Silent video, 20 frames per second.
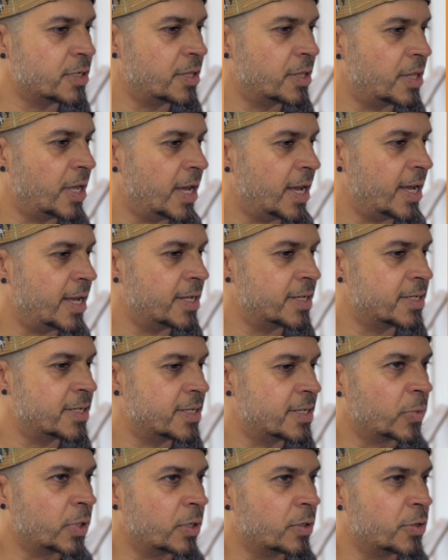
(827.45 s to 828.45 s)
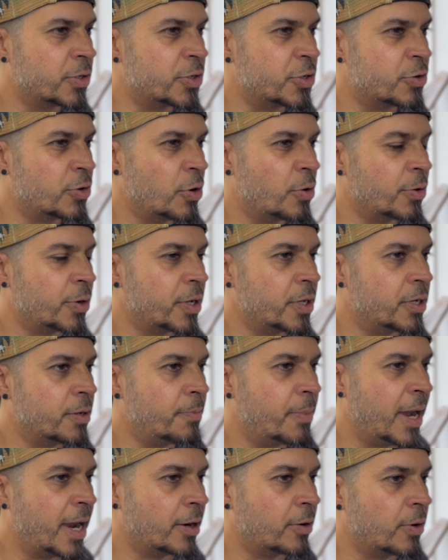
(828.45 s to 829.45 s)
that stroke in the
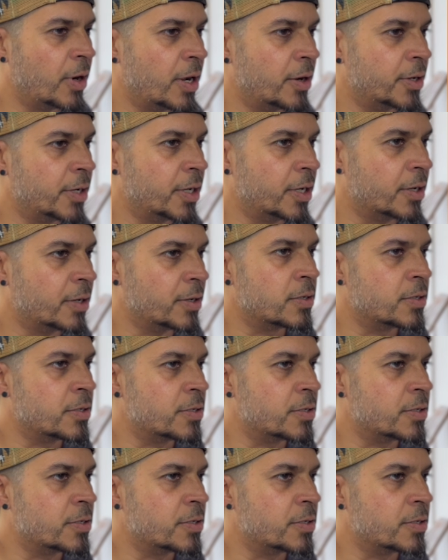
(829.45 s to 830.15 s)
background here.